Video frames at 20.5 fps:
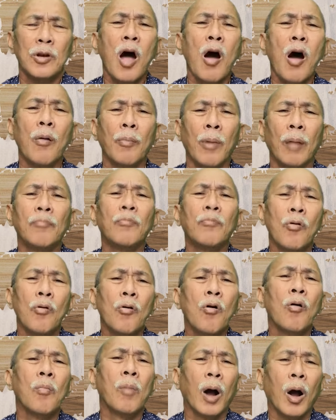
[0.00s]
man,
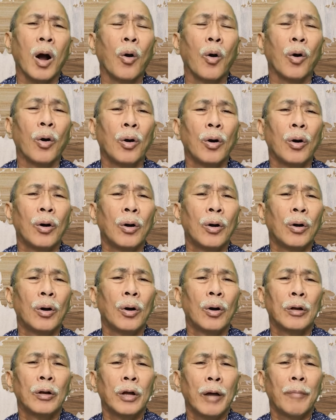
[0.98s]
bugo man ko.
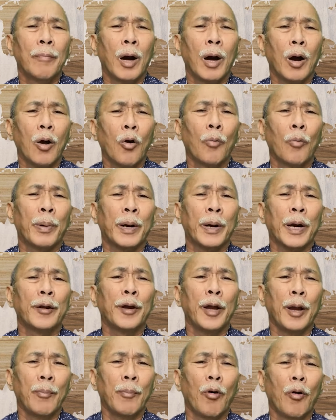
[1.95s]
Di man ko pareh
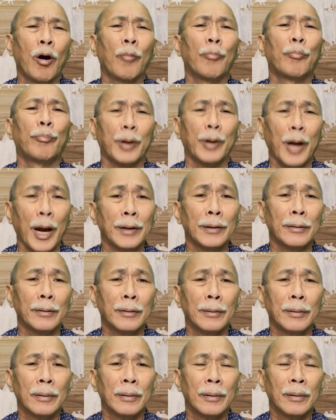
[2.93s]
nimo nga bright."
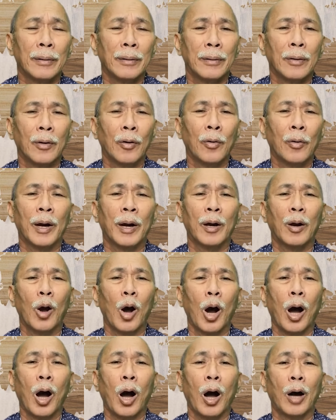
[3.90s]
Oh my
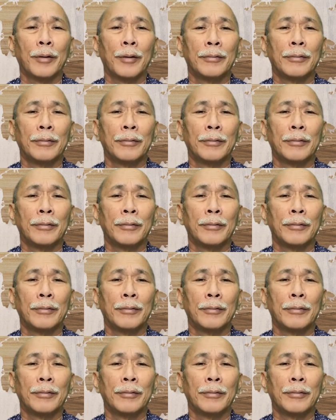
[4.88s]
God.